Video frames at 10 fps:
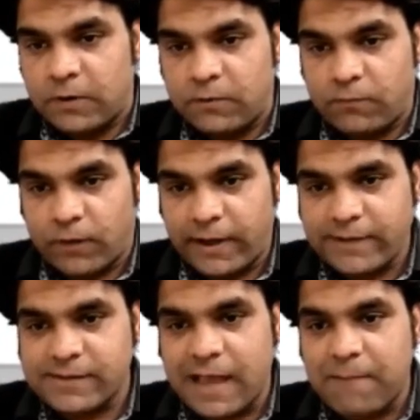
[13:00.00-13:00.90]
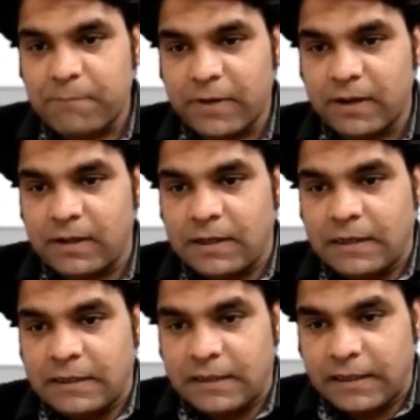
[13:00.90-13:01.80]
For example,
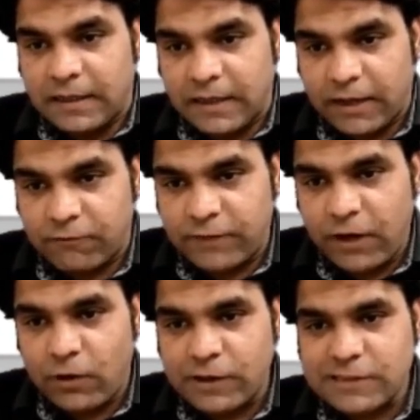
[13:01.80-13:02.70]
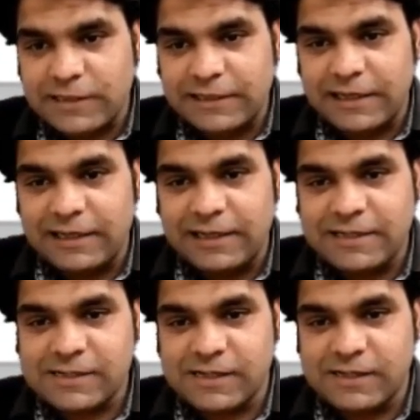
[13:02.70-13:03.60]
if the horizontal
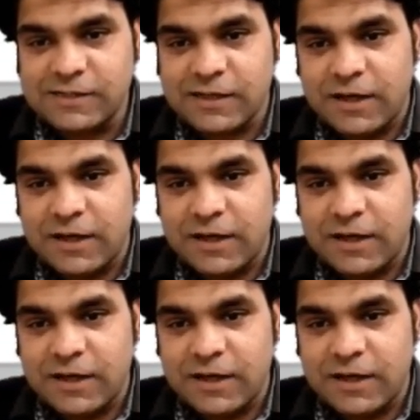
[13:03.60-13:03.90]
distance